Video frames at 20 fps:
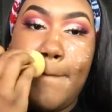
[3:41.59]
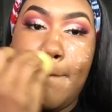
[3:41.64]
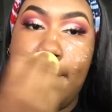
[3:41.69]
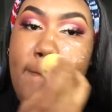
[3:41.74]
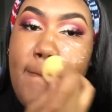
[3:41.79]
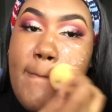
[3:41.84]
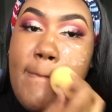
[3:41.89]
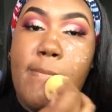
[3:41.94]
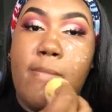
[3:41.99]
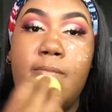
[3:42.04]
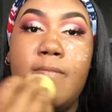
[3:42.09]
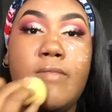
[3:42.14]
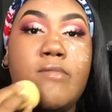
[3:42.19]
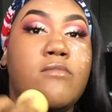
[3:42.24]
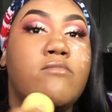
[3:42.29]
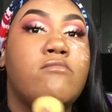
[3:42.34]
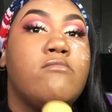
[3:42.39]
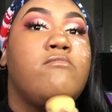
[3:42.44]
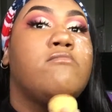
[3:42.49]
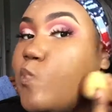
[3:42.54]
and I'm
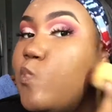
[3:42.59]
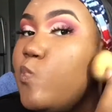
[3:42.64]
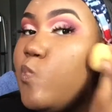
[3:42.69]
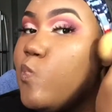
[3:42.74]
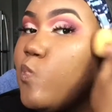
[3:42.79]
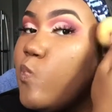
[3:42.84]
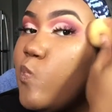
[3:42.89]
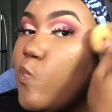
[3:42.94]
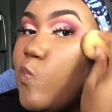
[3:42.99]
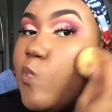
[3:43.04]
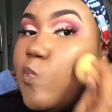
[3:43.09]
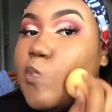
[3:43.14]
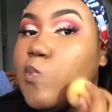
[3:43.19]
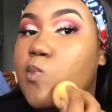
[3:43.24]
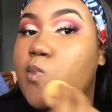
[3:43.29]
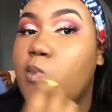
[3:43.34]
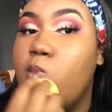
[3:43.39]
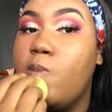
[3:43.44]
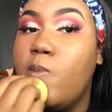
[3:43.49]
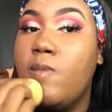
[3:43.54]
a Houston hottie
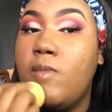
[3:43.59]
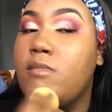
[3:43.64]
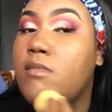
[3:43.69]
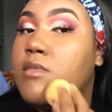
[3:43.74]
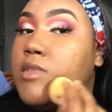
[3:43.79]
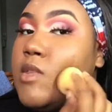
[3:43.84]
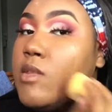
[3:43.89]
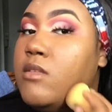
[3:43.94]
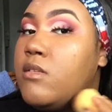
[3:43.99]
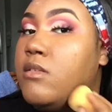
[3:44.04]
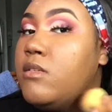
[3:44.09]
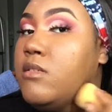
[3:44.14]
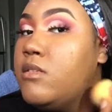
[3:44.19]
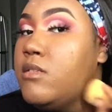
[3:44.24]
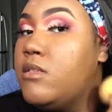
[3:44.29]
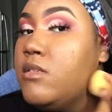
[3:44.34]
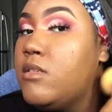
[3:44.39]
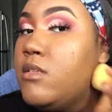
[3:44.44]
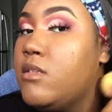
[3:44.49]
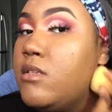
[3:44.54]
and it's
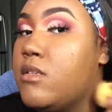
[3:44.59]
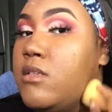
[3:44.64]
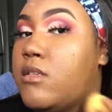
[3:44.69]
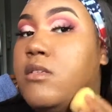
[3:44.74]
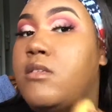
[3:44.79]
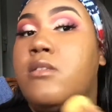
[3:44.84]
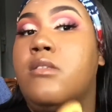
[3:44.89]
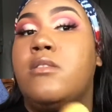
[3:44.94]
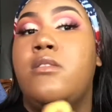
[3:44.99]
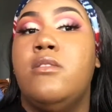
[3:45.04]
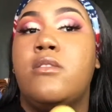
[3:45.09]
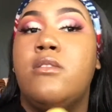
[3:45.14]
hot outside.